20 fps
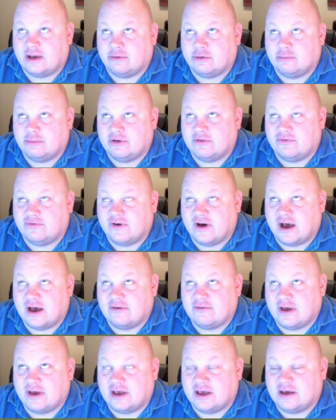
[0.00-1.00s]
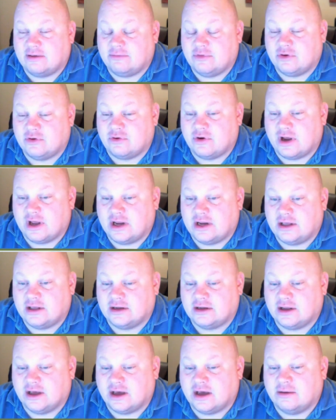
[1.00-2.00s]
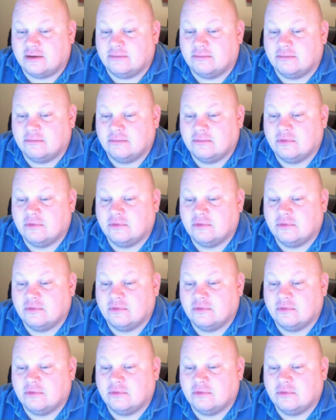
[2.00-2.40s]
it would be 5 a.m. Ukrainian time.